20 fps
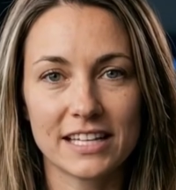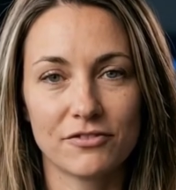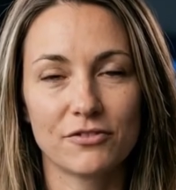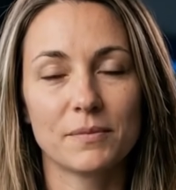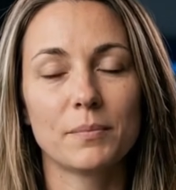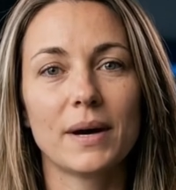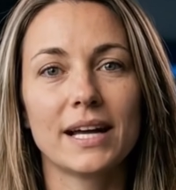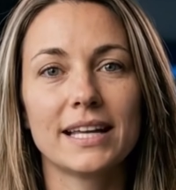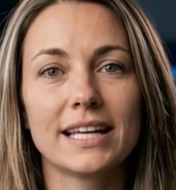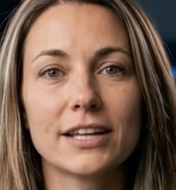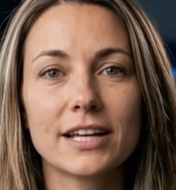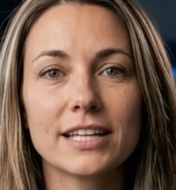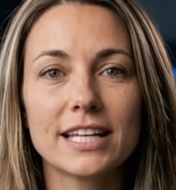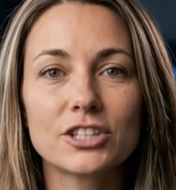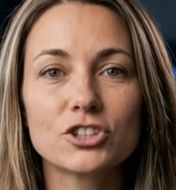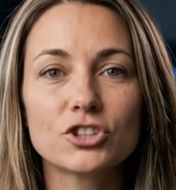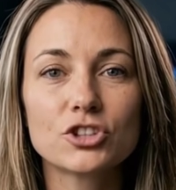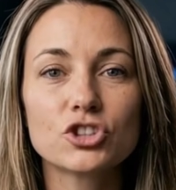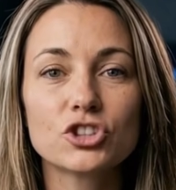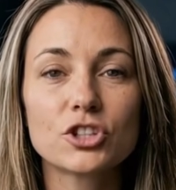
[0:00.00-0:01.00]
of money
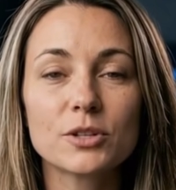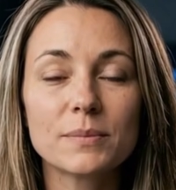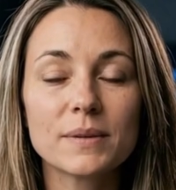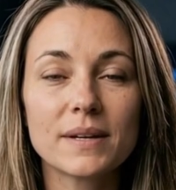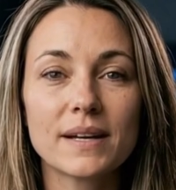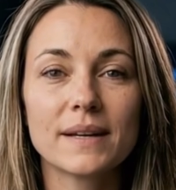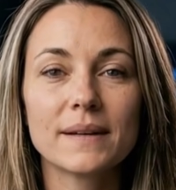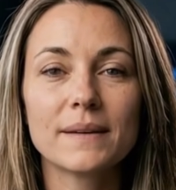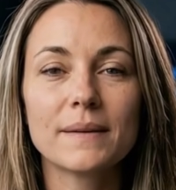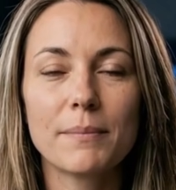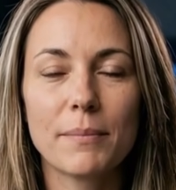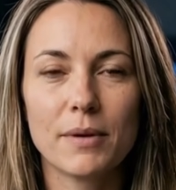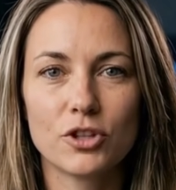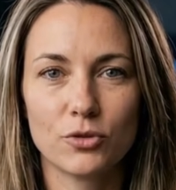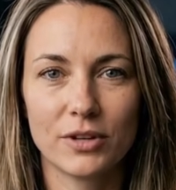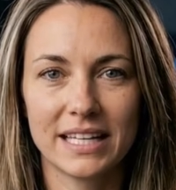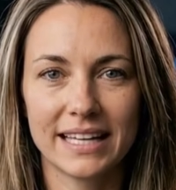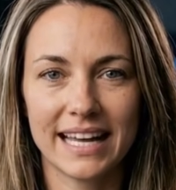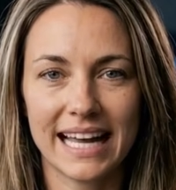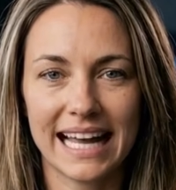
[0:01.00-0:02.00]
relationship
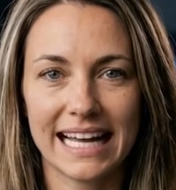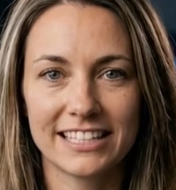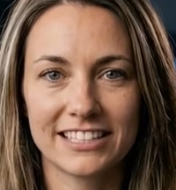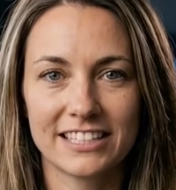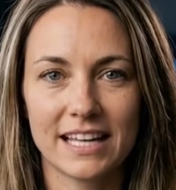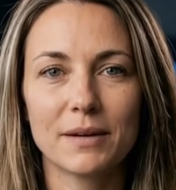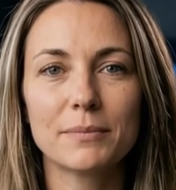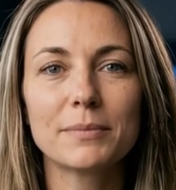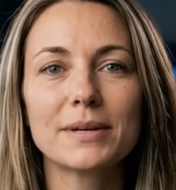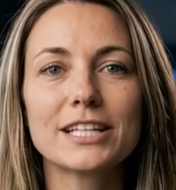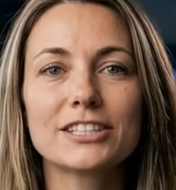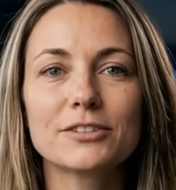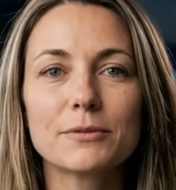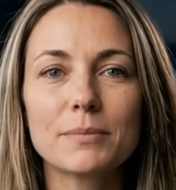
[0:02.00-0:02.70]
between XRP's